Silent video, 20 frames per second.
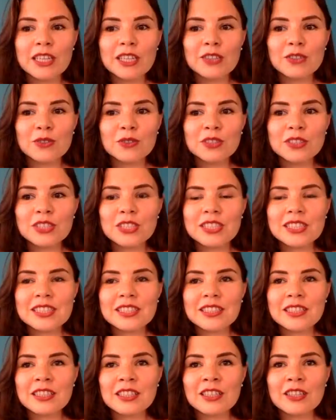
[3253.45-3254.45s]
You can just
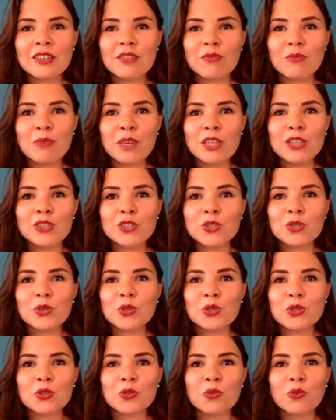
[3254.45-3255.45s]
make sure
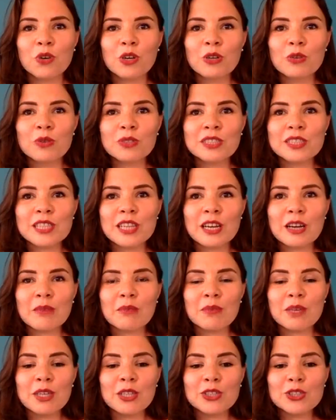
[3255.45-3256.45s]
you work with them,
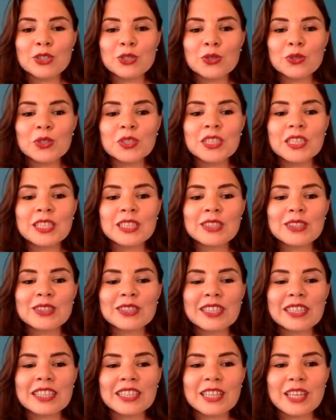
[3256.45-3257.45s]
make sure that you
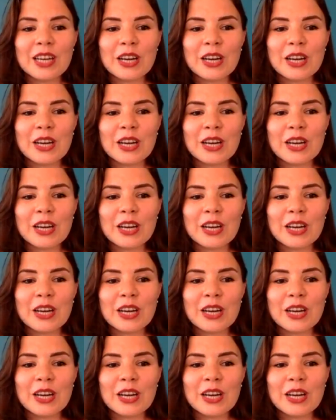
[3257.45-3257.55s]
can